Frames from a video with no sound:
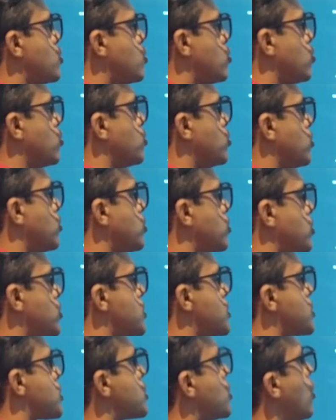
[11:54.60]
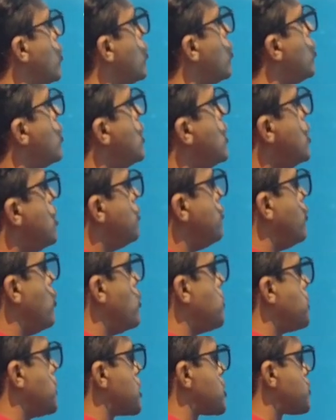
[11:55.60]
2. So
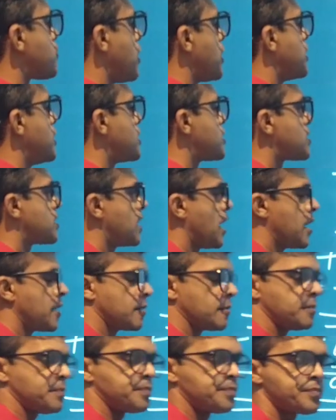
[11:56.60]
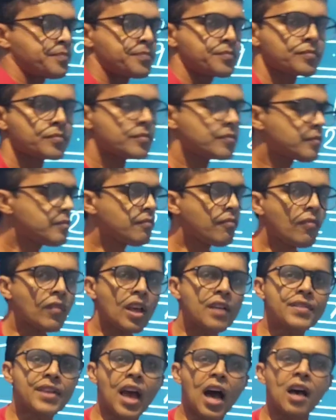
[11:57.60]
4 plus 5 is 9.
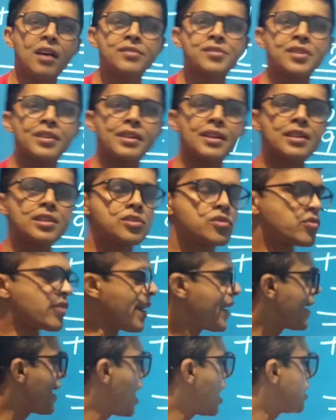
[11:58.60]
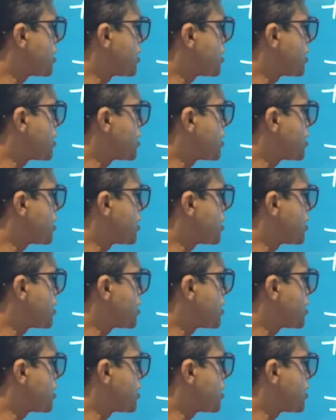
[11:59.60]
The answer is read